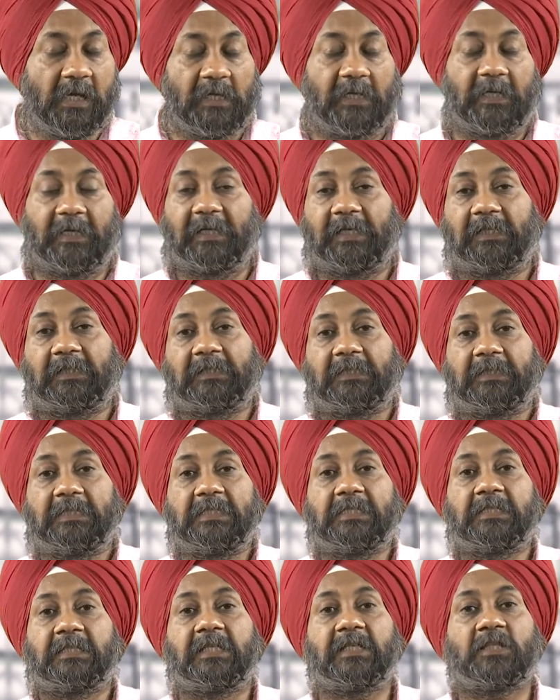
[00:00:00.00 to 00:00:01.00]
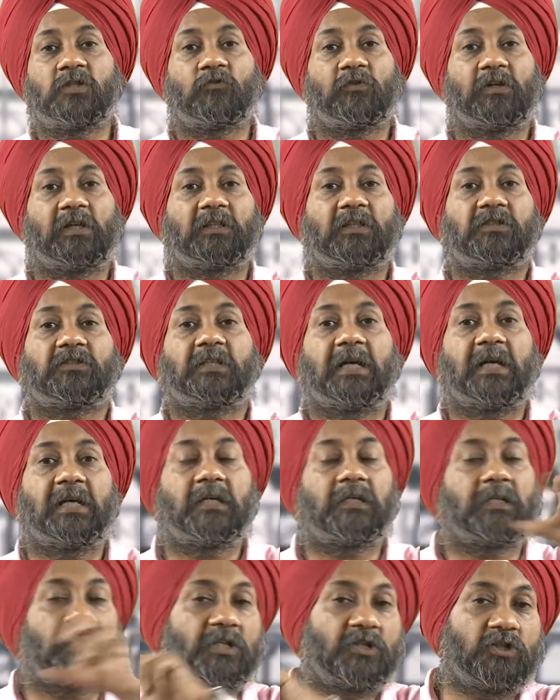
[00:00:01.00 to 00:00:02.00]
characteristics where the
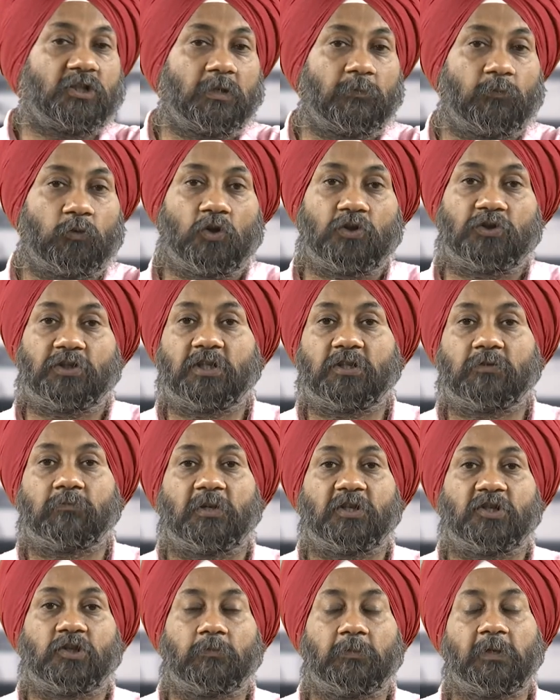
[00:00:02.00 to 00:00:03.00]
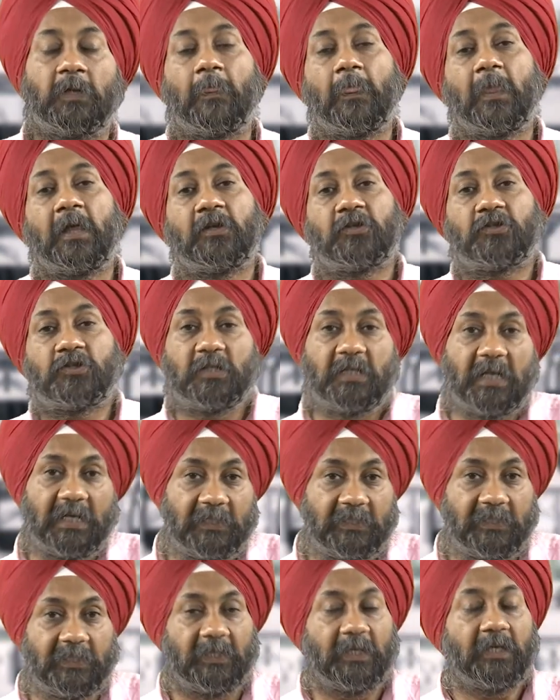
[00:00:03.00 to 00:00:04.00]
sand casting process must be
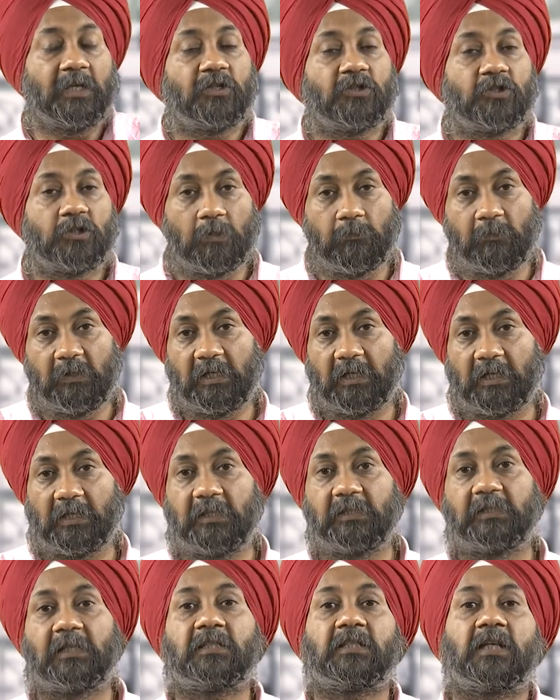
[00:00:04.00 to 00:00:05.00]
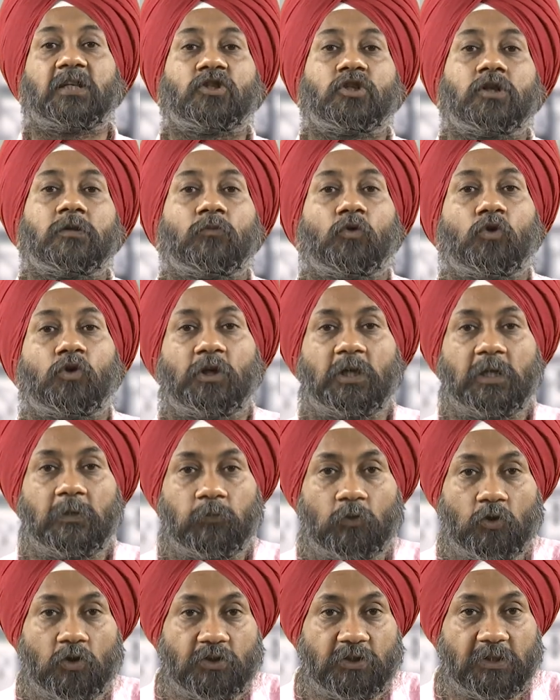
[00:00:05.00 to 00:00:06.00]
selected similarly the injection molding
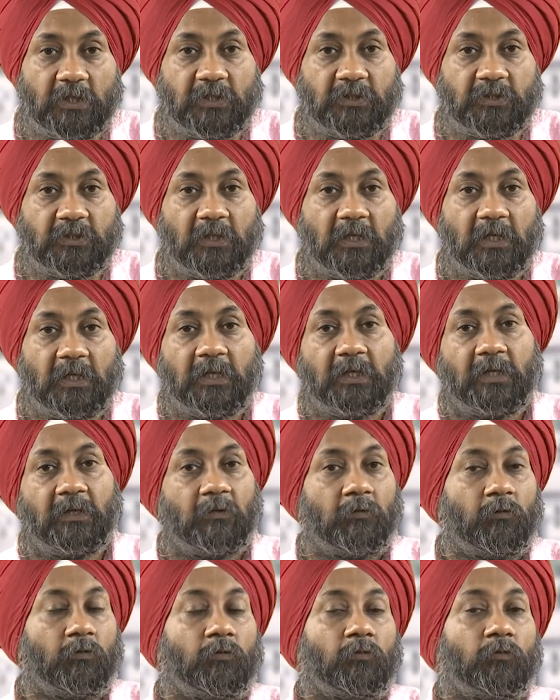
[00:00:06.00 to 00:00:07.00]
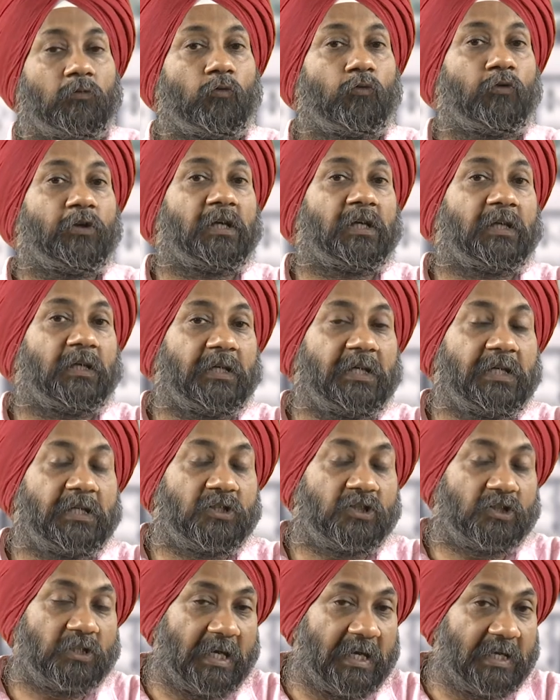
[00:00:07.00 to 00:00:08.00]
process where it
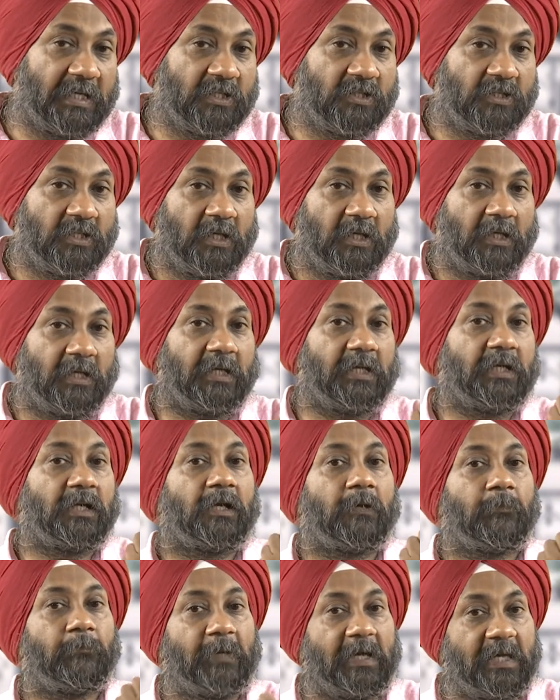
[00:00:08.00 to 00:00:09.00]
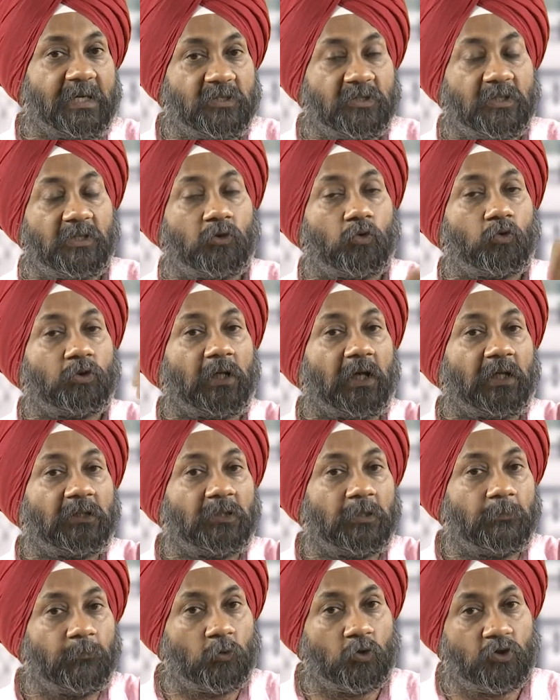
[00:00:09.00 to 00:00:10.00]
stands in comparison to the
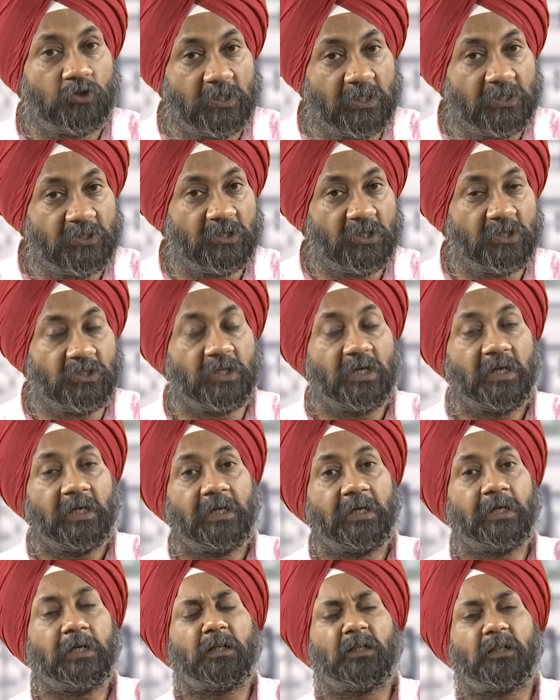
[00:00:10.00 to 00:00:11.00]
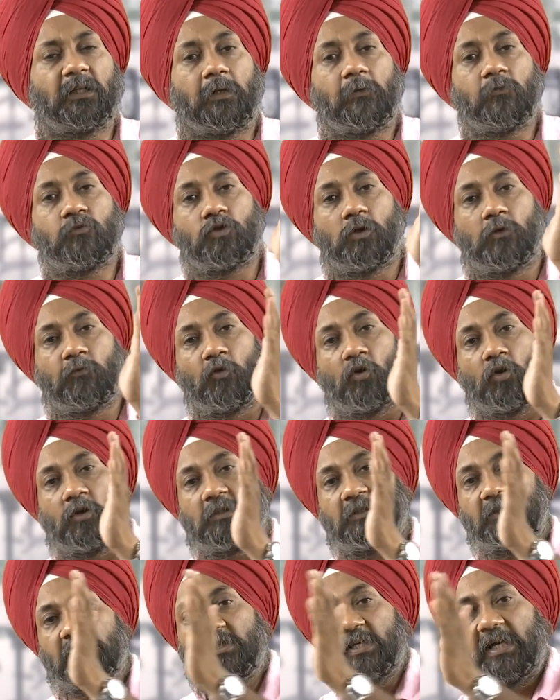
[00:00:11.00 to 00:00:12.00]
other processes in terms of all
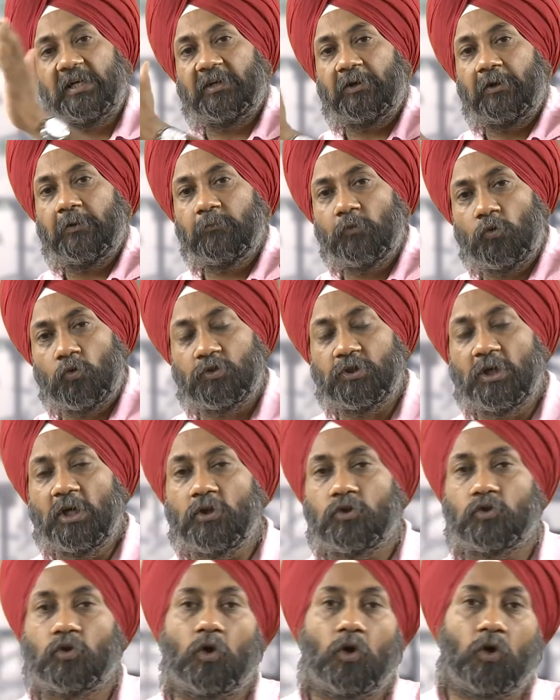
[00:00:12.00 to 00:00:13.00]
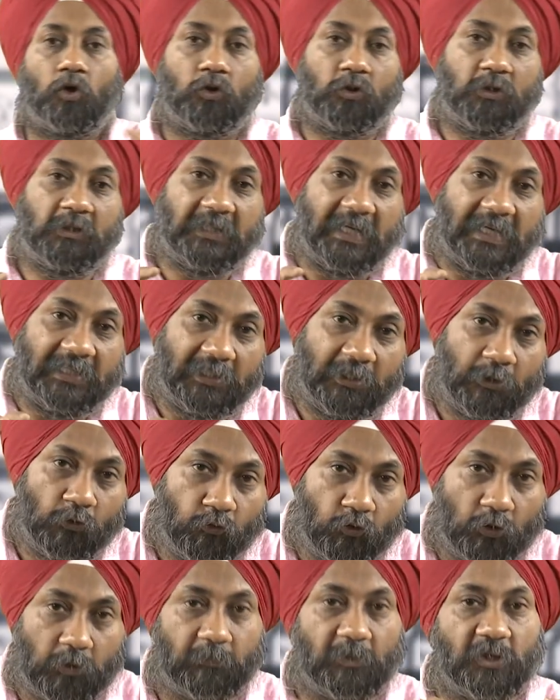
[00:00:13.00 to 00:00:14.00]
these attributes. So, all that
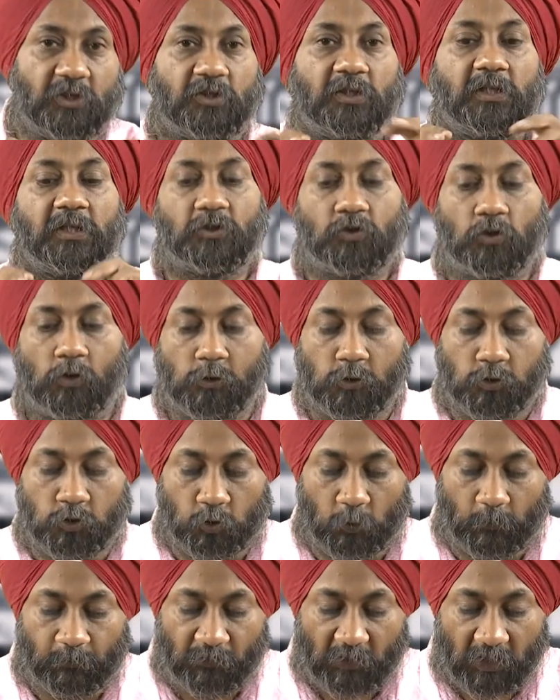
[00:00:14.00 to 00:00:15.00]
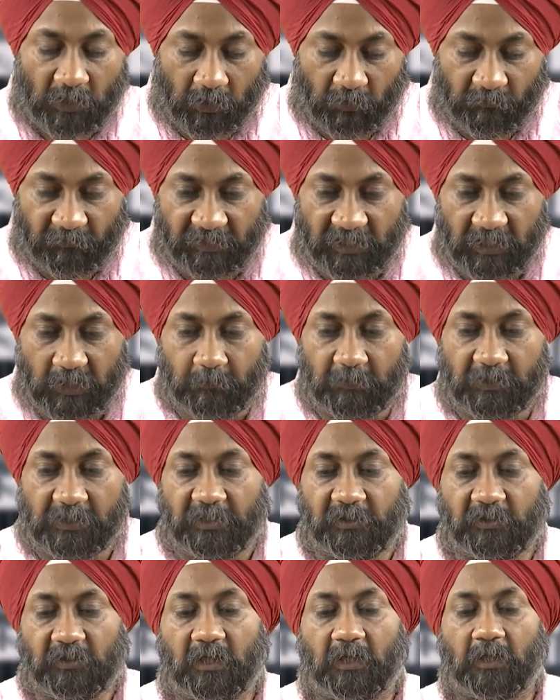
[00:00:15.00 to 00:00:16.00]
information is also available
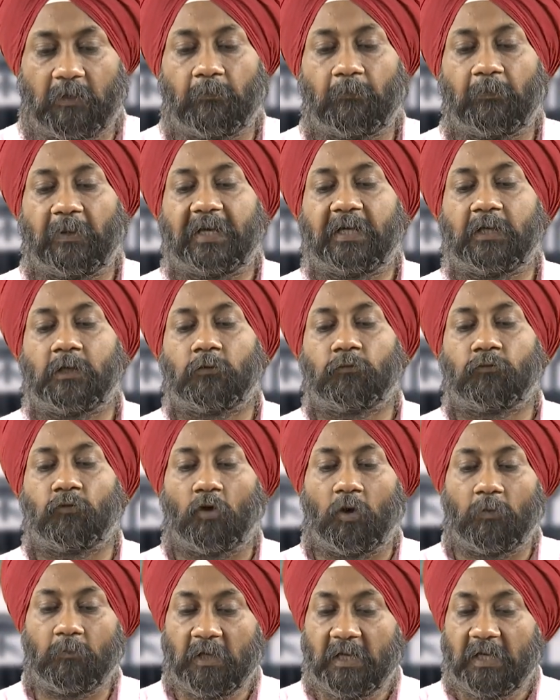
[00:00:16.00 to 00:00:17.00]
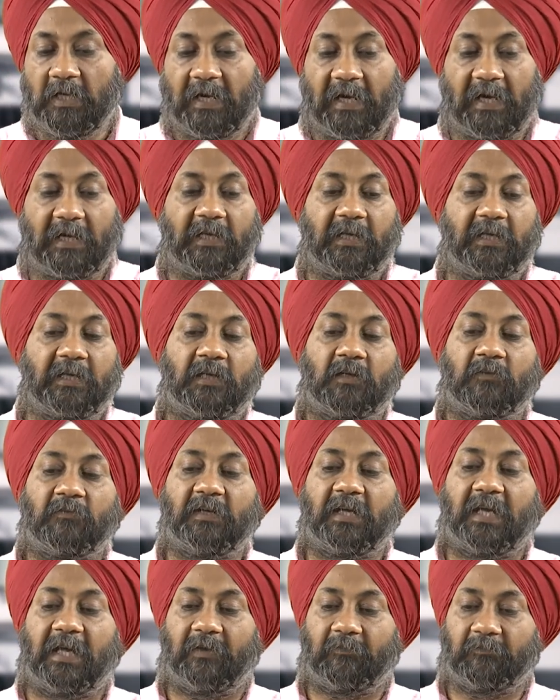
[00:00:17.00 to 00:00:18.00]
in the compiled form and here we
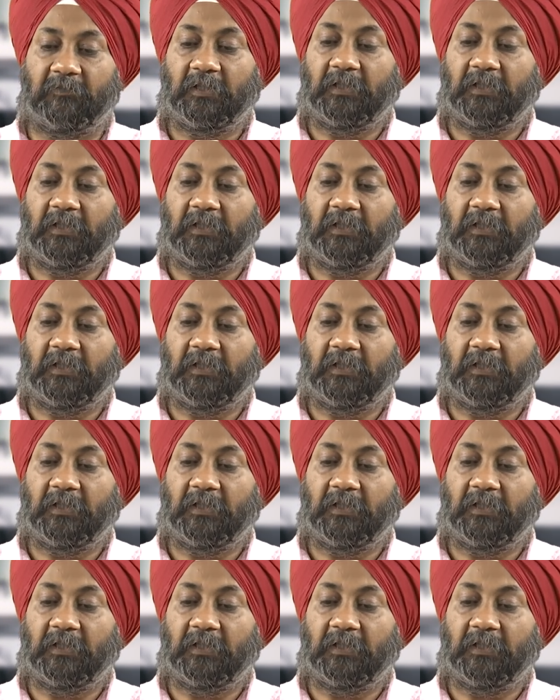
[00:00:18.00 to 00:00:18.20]
have